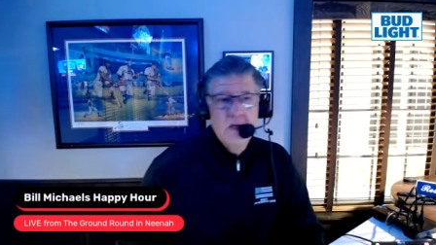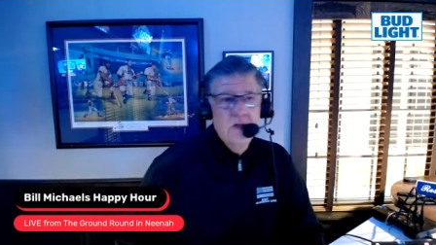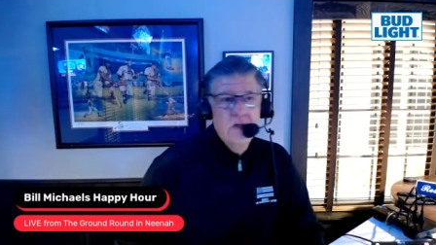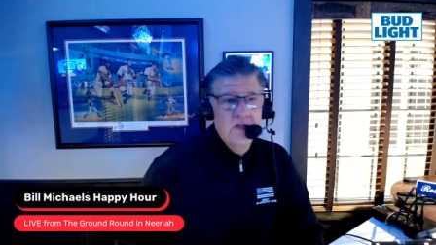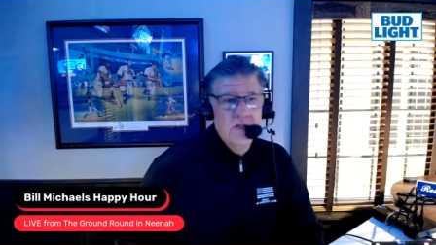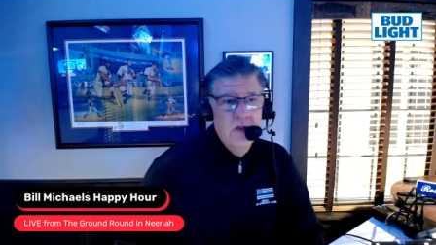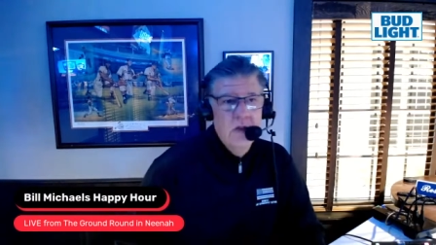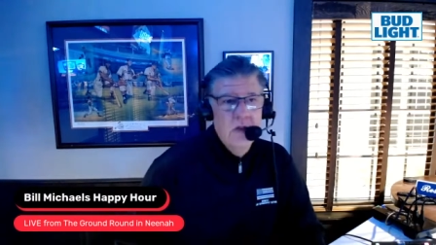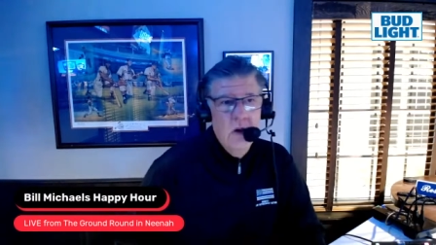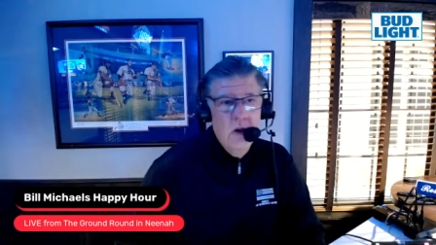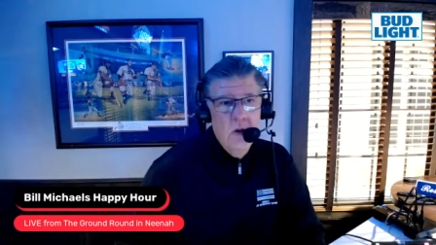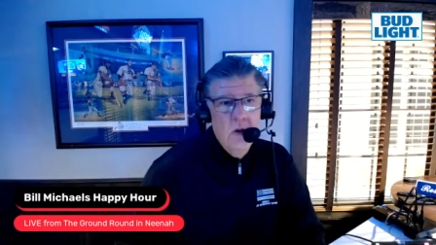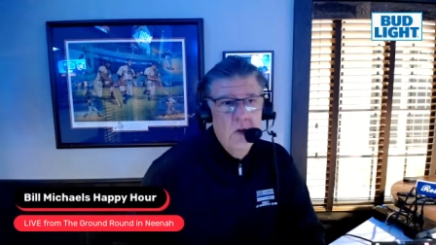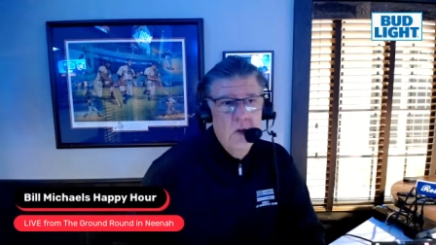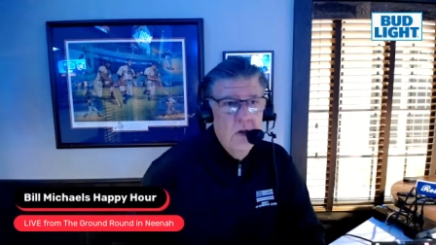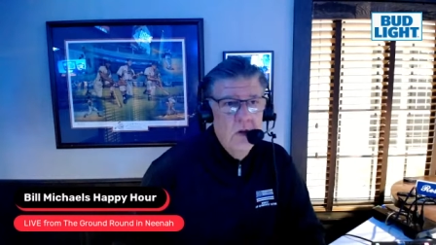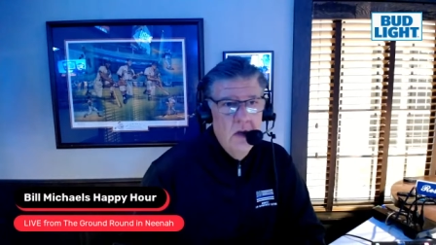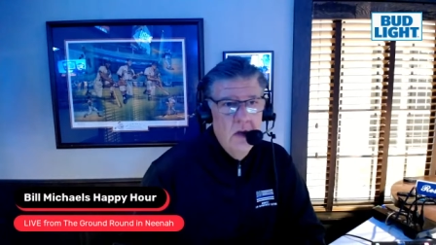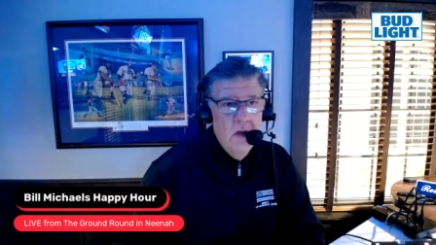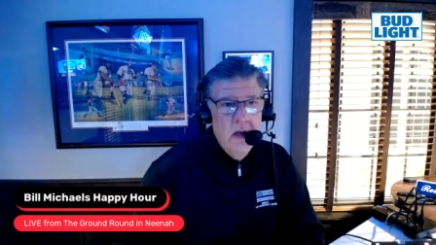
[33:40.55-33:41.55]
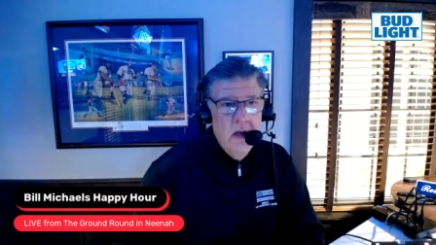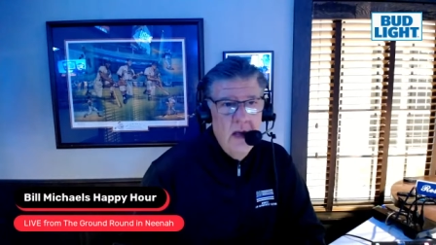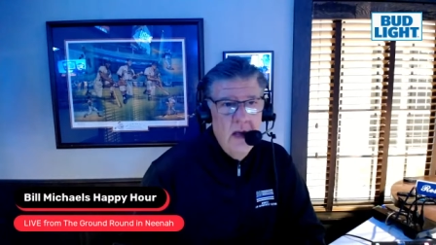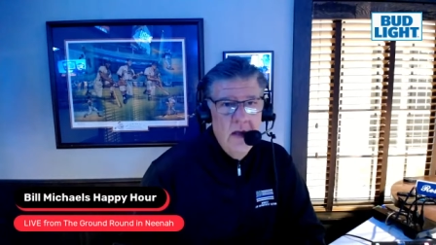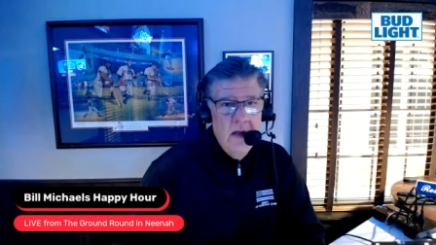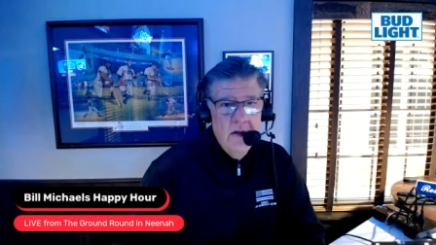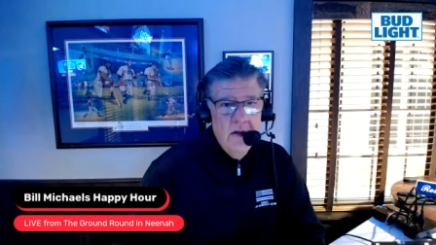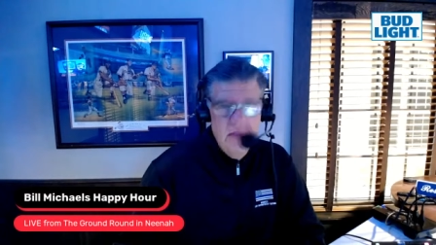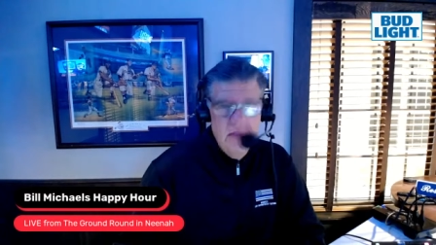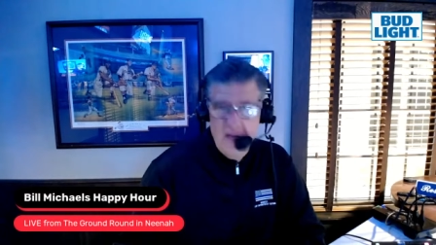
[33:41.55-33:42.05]
So
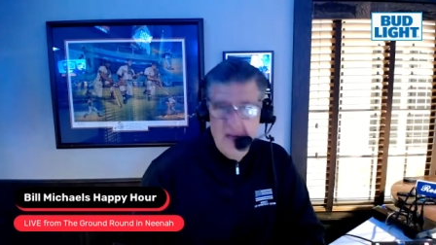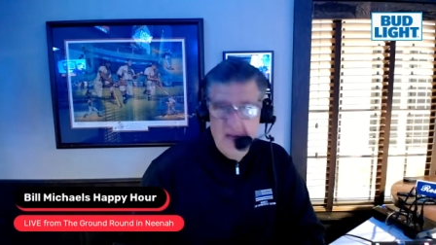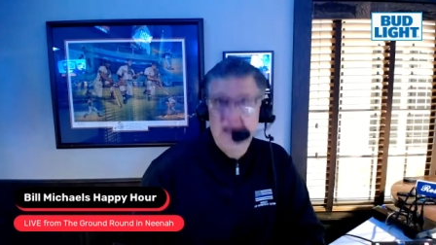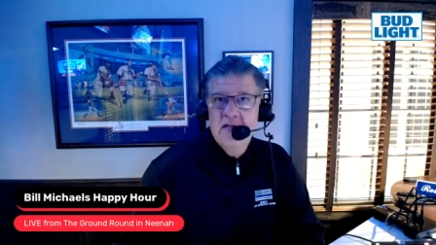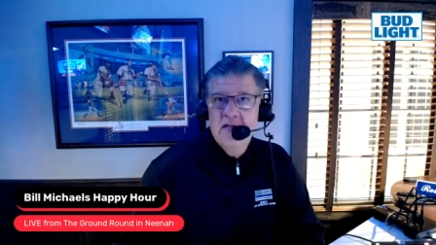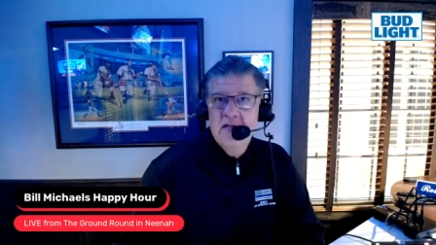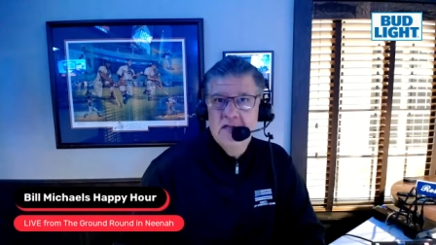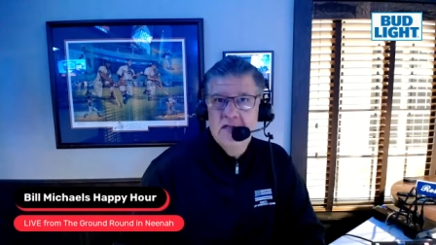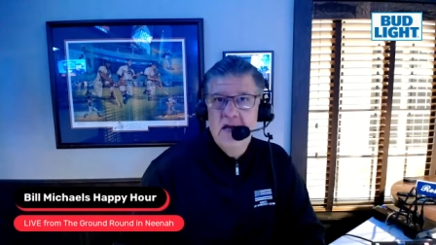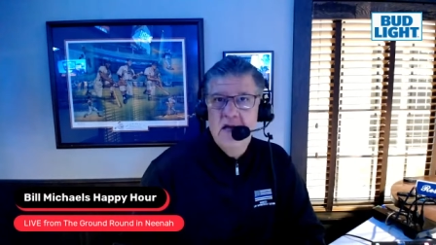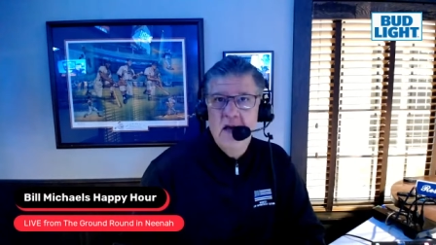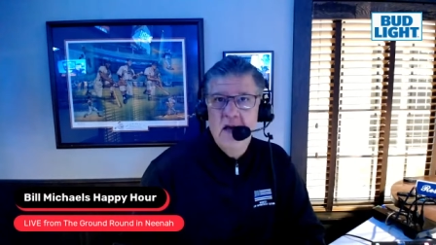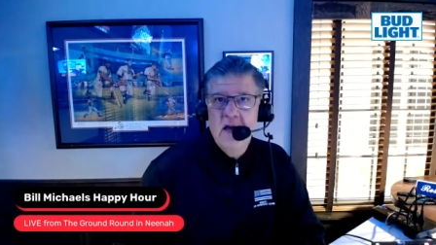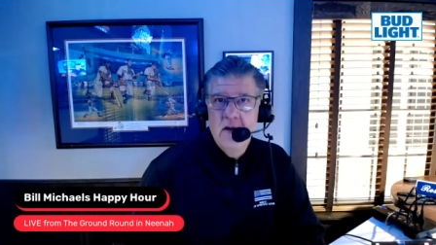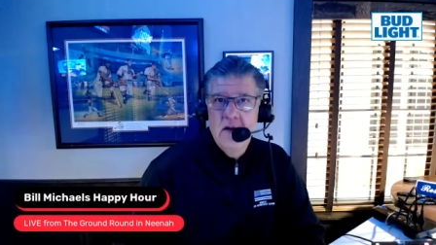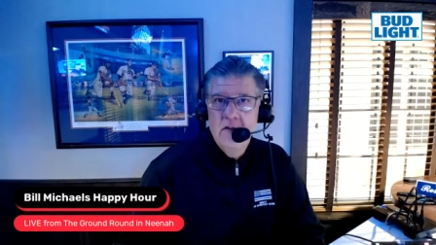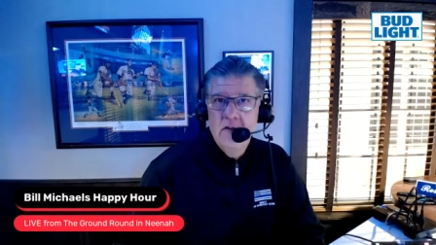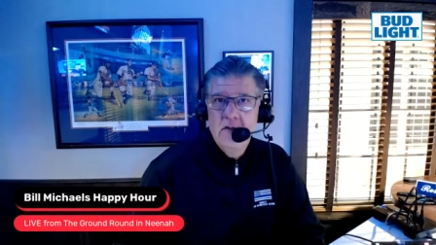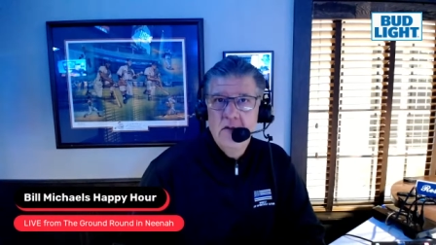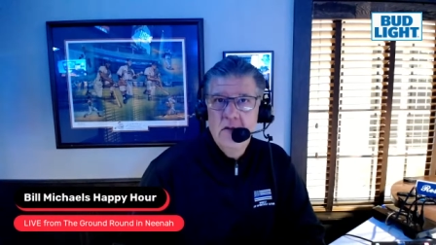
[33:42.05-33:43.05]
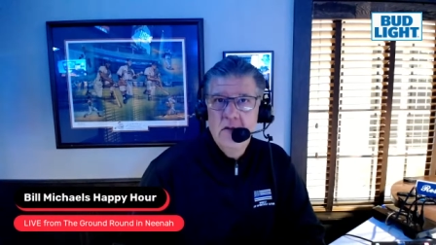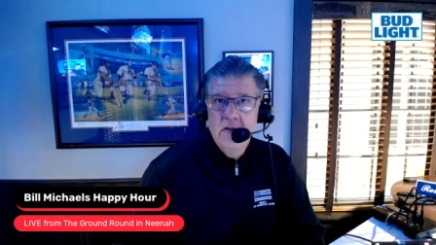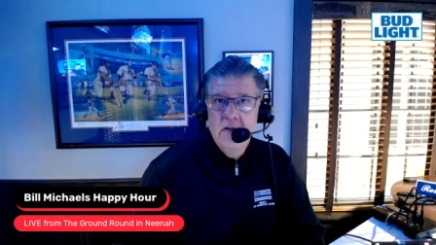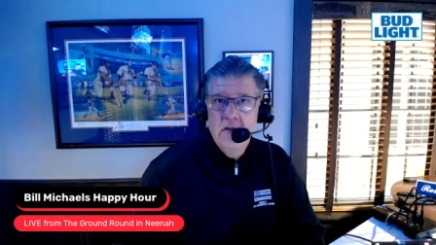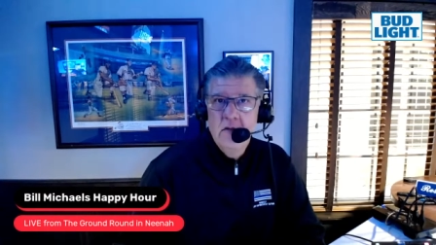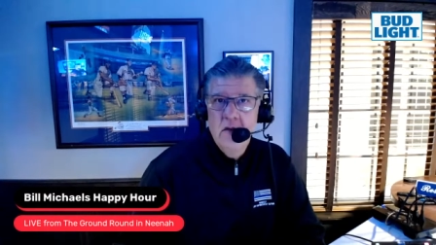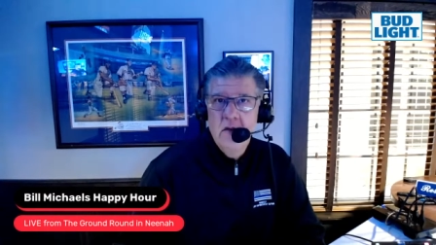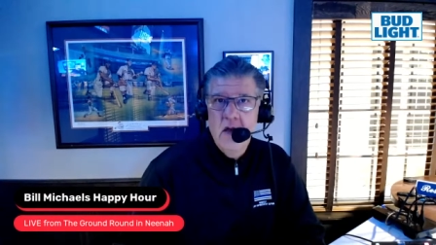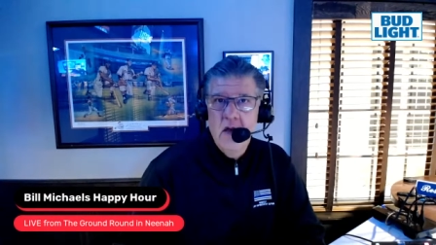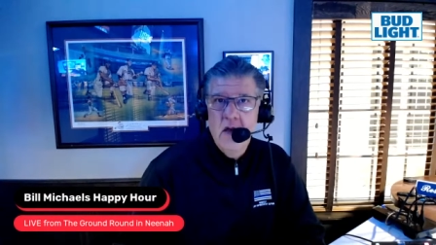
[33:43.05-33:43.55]
then they said
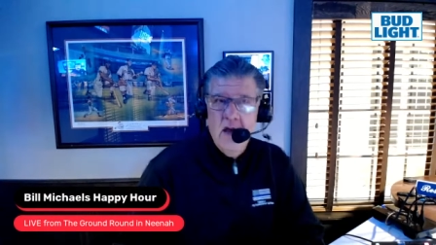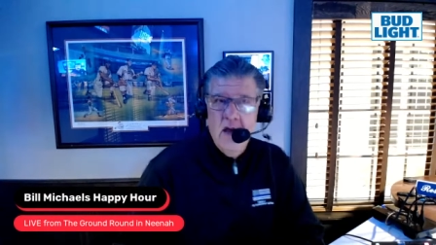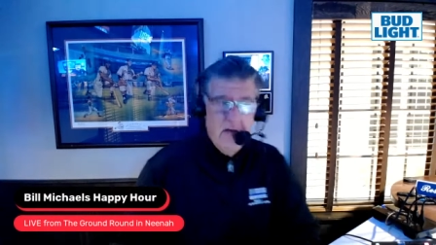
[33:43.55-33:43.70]
in